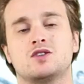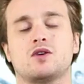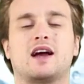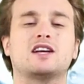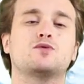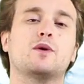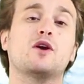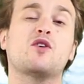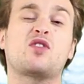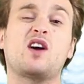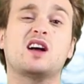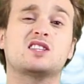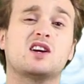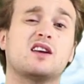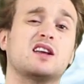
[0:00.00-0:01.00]
So guys, what are your
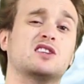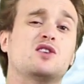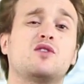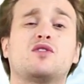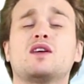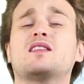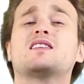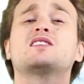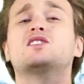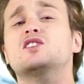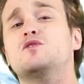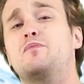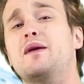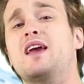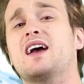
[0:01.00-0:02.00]
thoughts on it? Do you think this
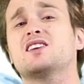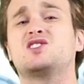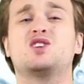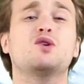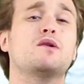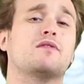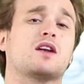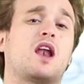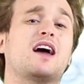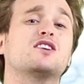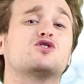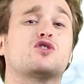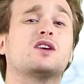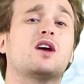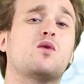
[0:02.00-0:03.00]
is B S? Do you even
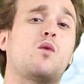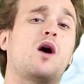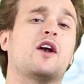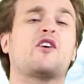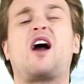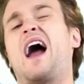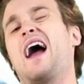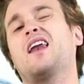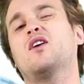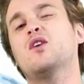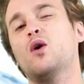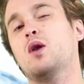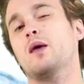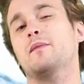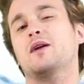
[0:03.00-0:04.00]
like drinking water? I
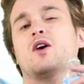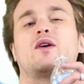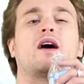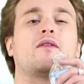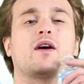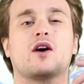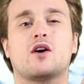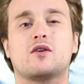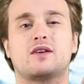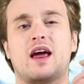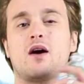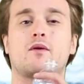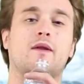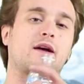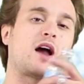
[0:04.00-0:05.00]
don't know. Let me know down there,
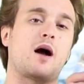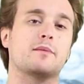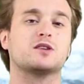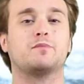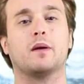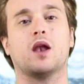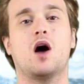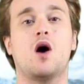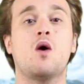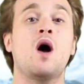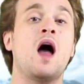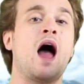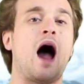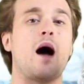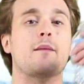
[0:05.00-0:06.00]
down in the comments below.
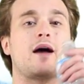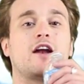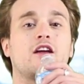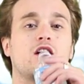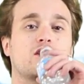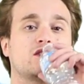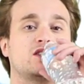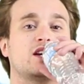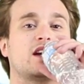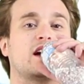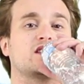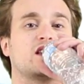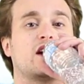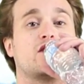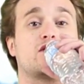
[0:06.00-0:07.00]
I'm out of here. See you
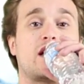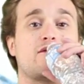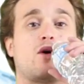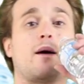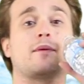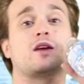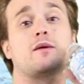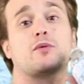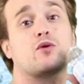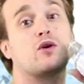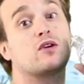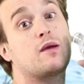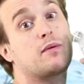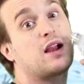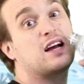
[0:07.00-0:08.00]
guys later. Dave Walpole. Keep it
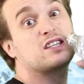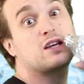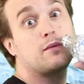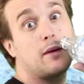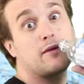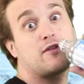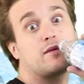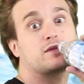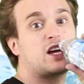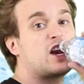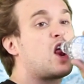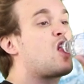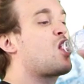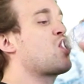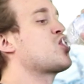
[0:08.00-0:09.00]
real. Keep it classy. Keep it on the flip side.